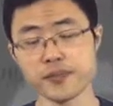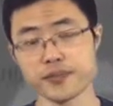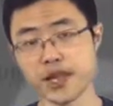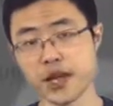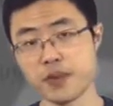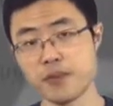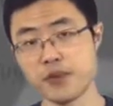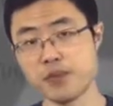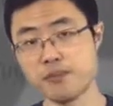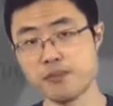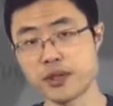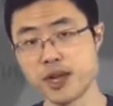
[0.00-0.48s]

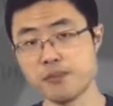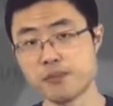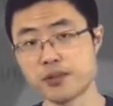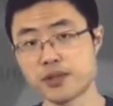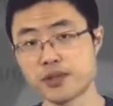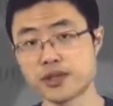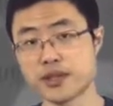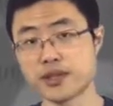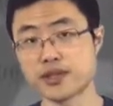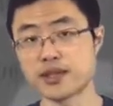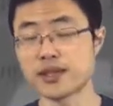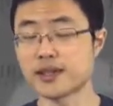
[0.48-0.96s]
Now
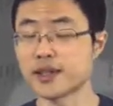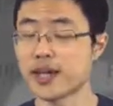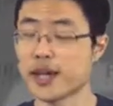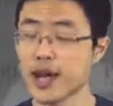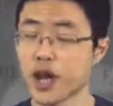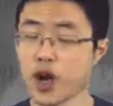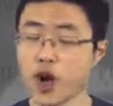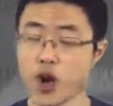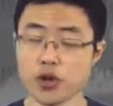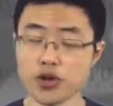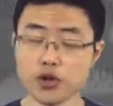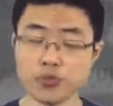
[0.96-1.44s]
remember that the
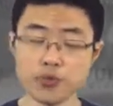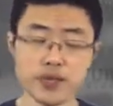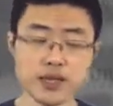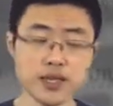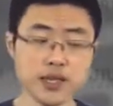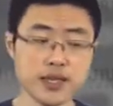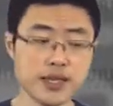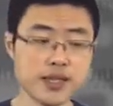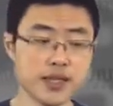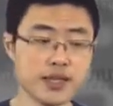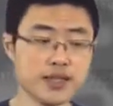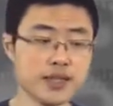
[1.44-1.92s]

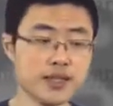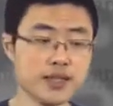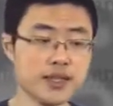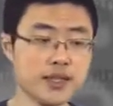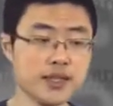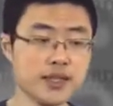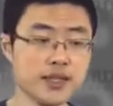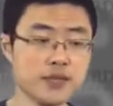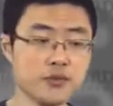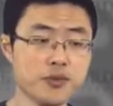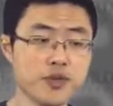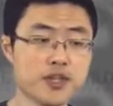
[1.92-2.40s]

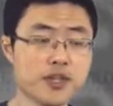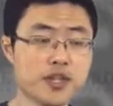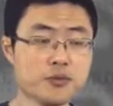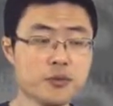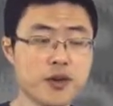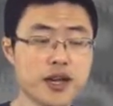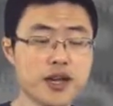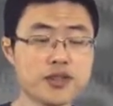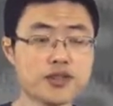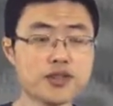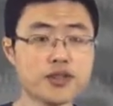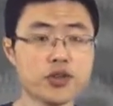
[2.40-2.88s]
dichotomy it, really
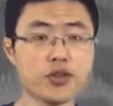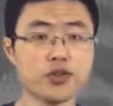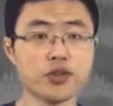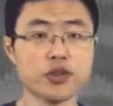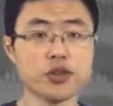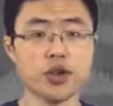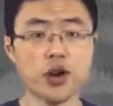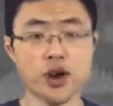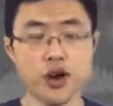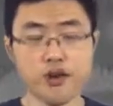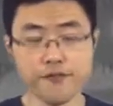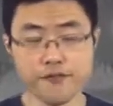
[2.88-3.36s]
depends on
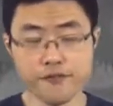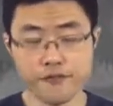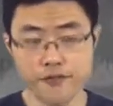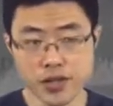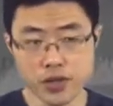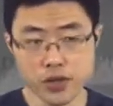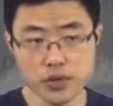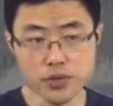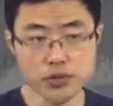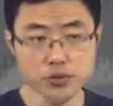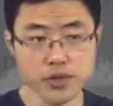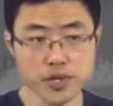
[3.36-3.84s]
the
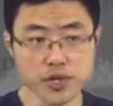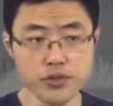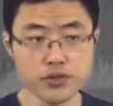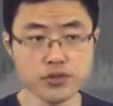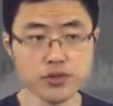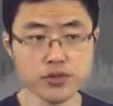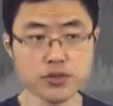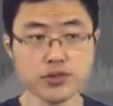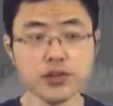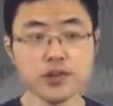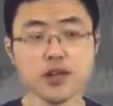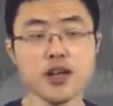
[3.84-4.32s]

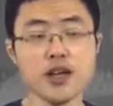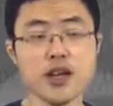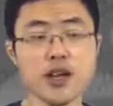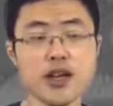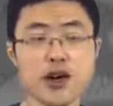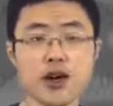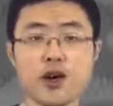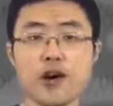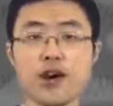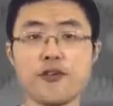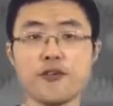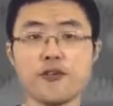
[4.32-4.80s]
configurations
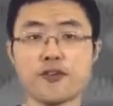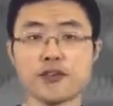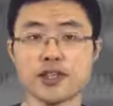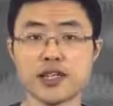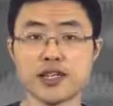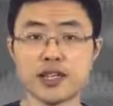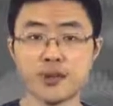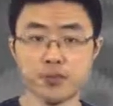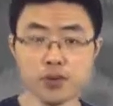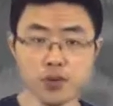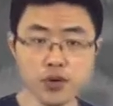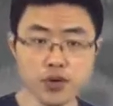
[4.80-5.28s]
of your
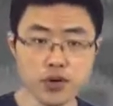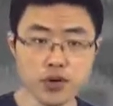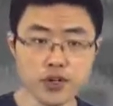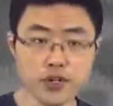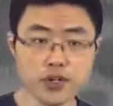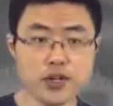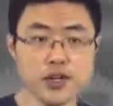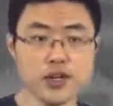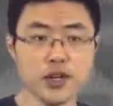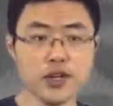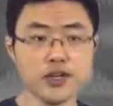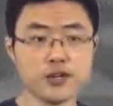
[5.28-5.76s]
data
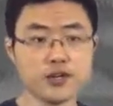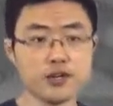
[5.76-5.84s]
points.